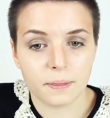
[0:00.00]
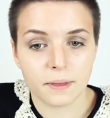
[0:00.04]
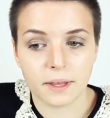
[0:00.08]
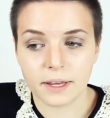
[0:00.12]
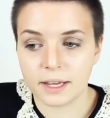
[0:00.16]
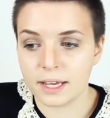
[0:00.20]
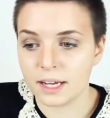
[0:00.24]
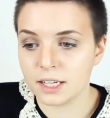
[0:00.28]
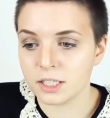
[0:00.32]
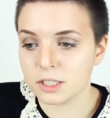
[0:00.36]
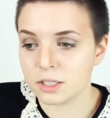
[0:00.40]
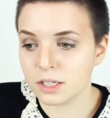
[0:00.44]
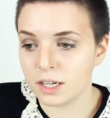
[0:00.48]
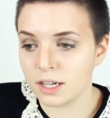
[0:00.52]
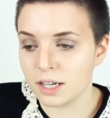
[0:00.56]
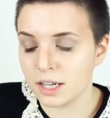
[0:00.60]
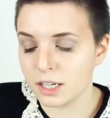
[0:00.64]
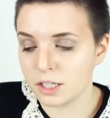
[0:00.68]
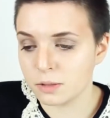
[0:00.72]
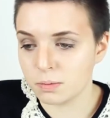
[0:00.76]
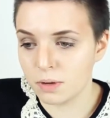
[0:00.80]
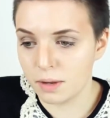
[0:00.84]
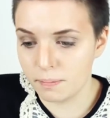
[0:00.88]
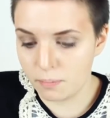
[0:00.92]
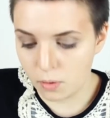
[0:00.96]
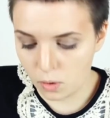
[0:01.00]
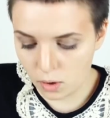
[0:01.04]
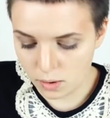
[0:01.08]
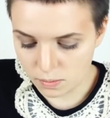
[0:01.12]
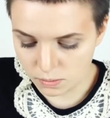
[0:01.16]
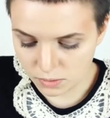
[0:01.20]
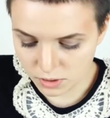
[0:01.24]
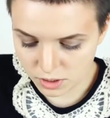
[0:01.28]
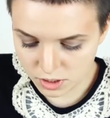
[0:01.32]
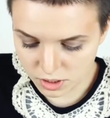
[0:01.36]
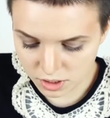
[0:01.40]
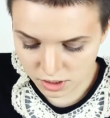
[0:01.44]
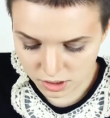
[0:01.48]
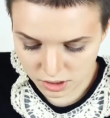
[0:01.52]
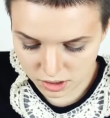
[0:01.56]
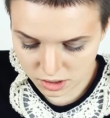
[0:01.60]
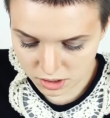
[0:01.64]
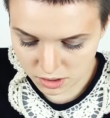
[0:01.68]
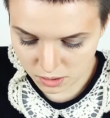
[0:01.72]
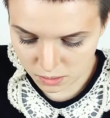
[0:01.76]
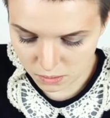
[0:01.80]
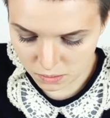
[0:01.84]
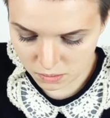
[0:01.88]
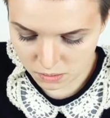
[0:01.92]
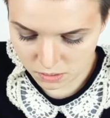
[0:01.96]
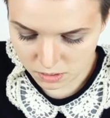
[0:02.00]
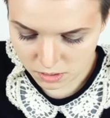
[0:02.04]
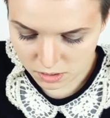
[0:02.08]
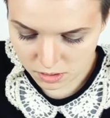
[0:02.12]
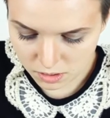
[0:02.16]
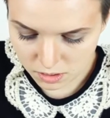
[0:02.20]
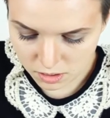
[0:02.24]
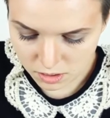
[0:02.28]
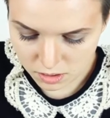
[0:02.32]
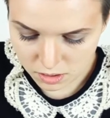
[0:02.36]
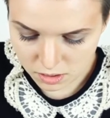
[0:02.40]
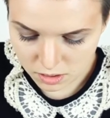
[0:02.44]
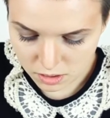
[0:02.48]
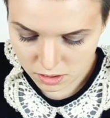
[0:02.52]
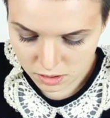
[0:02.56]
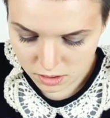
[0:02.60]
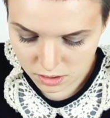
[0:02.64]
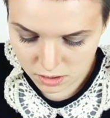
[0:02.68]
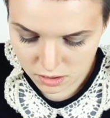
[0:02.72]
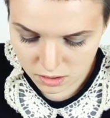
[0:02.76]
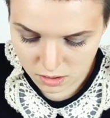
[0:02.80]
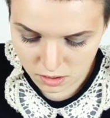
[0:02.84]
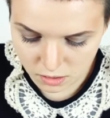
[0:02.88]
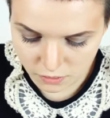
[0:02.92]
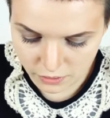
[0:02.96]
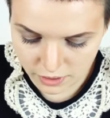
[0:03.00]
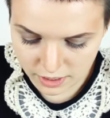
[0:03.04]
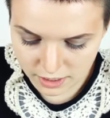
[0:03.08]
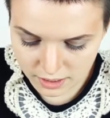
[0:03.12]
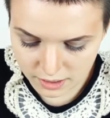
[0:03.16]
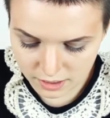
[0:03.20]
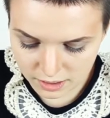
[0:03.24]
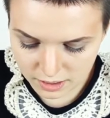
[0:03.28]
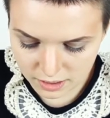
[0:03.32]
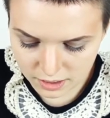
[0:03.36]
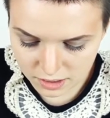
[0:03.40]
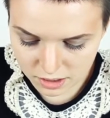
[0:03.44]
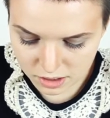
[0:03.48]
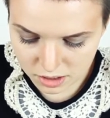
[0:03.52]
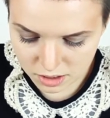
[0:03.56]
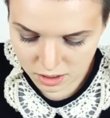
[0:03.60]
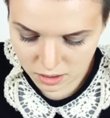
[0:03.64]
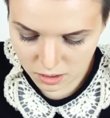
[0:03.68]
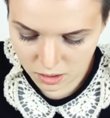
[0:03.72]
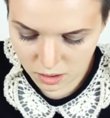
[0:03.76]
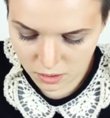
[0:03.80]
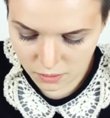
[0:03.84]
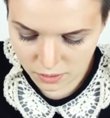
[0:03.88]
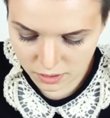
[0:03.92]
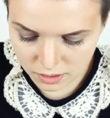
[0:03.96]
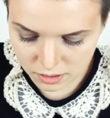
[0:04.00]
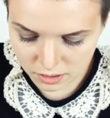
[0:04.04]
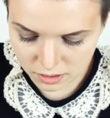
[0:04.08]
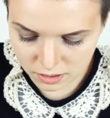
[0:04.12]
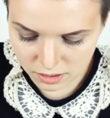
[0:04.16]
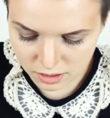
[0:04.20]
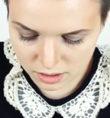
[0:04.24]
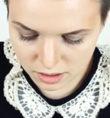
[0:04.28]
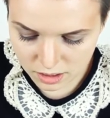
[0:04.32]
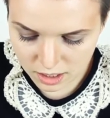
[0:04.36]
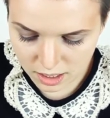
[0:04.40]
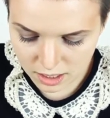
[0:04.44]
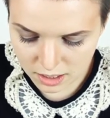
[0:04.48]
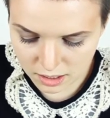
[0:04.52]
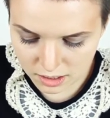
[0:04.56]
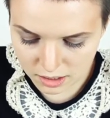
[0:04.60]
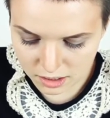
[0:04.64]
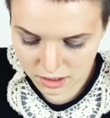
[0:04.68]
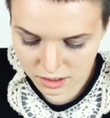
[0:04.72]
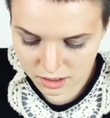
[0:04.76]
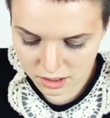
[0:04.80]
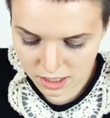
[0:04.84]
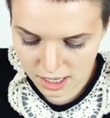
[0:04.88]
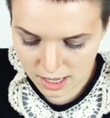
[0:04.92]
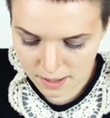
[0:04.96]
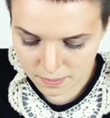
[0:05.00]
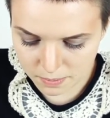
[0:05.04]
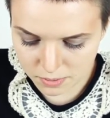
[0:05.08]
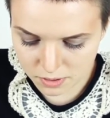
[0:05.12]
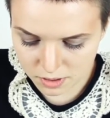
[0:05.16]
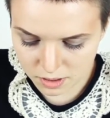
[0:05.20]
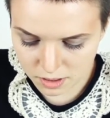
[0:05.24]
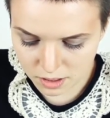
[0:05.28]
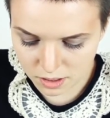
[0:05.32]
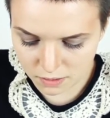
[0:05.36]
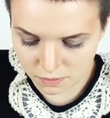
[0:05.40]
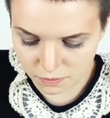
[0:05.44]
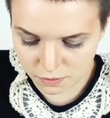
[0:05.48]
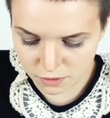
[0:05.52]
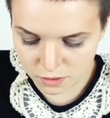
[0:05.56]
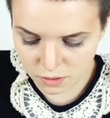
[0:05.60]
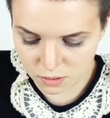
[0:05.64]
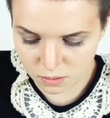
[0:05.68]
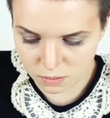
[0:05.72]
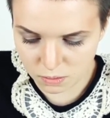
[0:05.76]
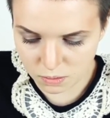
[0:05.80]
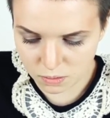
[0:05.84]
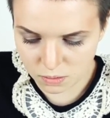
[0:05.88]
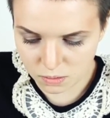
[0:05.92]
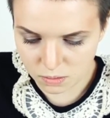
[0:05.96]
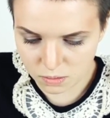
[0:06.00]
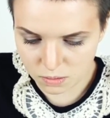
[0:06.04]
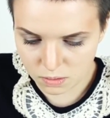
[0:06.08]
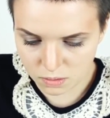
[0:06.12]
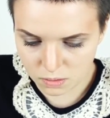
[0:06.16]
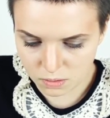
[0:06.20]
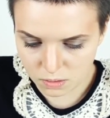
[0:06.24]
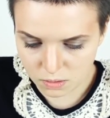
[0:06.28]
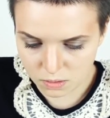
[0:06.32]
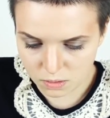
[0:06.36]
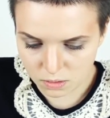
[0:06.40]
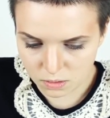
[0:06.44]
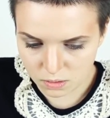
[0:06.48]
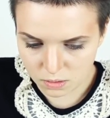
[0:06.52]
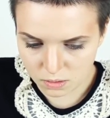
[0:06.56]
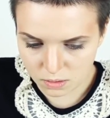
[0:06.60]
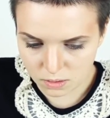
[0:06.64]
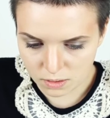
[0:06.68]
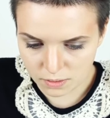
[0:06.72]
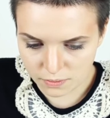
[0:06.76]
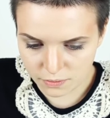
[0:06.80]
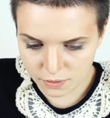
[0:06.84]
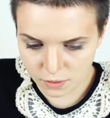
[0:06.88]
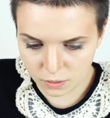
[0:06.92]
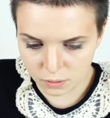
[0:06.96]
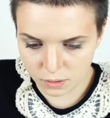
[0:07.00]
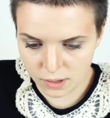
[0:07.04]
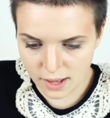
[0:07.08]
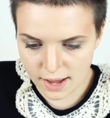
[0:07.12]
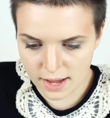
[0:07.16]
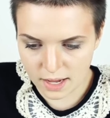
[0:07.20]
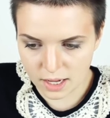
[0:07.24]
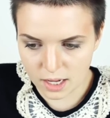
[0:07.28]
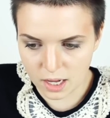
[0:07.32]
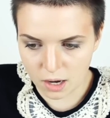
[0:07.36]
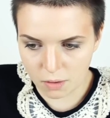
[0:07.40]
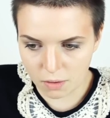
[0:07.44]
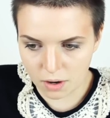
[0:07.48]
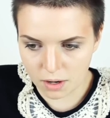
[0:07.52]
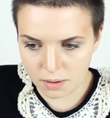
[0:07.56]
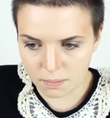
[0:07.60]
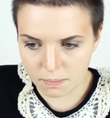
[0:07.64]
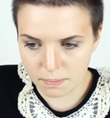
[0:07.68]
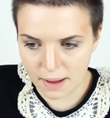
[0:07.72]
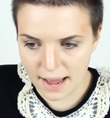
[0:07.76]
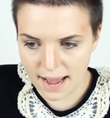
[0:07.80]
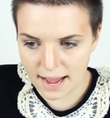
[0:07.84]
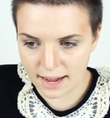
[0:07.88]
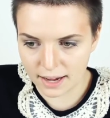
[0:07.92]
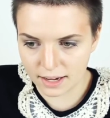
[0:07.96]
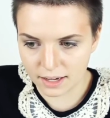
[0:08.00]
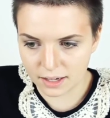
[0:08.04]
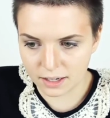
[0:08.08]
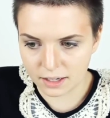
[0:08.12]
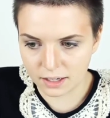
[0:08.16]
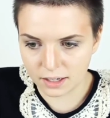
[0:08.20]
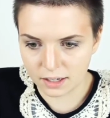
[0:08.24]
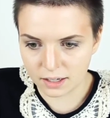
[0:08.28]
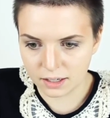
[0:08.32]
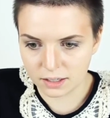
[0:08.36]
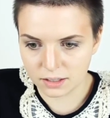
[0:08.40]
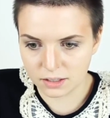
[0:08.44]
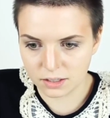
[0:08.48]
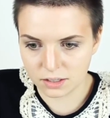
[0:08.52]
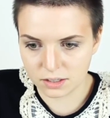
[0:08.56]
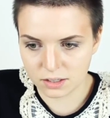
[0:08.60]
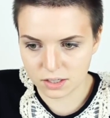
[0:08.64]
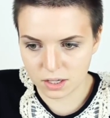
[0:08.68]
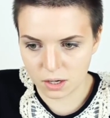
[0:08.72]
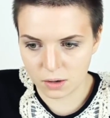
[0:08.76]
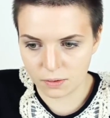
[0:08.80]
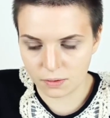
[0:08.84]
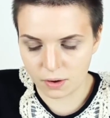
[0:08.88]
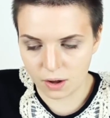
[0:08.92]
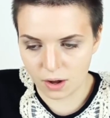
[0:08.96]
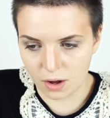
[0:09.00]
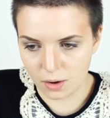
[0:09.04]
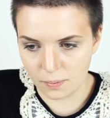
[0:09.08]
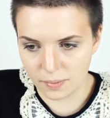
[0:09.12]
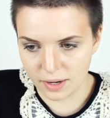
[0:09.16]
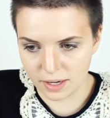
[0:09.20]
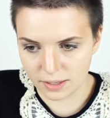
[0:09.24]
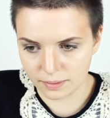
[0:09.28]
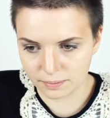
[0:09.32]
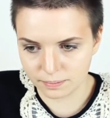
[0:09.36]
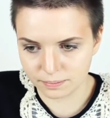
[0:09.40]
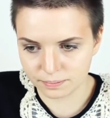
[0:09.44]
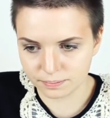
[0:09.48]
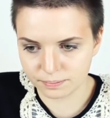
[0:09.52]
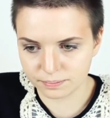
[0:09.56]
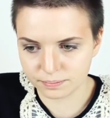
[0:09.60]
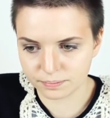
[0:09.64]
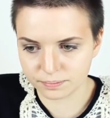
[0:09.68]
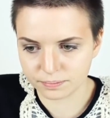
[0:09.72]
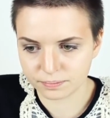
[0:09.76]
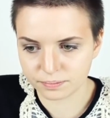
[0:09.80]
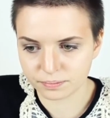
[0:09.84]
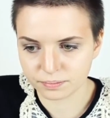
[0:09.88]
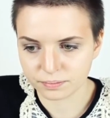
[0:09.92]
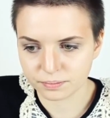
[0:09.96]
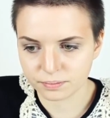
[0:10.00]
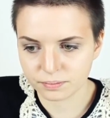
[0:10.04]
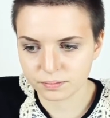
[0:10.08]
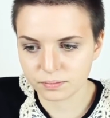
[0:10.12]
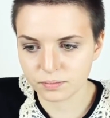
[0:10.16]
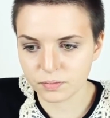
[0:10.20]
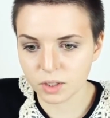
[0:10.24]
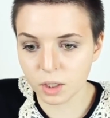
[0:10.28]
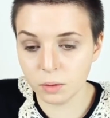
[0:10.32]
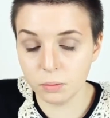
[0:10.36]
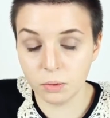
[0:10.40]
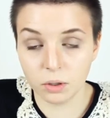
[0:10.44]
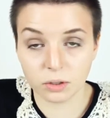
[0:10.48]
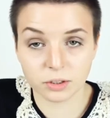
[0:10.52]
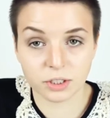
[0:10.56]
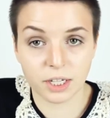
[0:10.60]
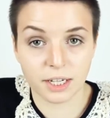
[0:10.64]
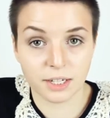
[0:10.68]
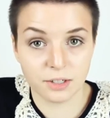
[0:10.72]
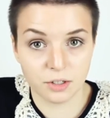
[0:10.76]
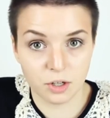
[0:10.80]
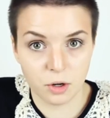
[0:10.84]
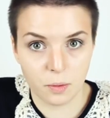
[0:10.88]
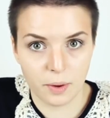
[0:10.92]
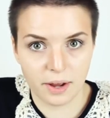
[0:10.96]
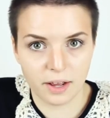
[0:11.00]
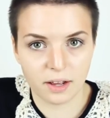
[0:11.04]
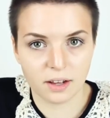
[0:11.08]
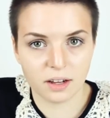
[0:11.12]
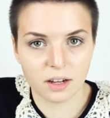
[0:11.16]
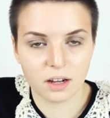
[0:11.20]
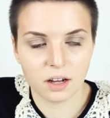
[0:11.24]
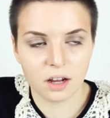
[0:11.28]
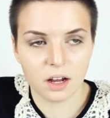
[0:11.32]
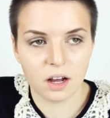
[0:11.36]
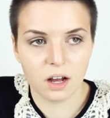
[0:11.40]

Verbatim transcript: I guess I guess my point was just don't you know, it, it's slow and steady steps, and if you feel like going back to self harming, I'm not saying do it,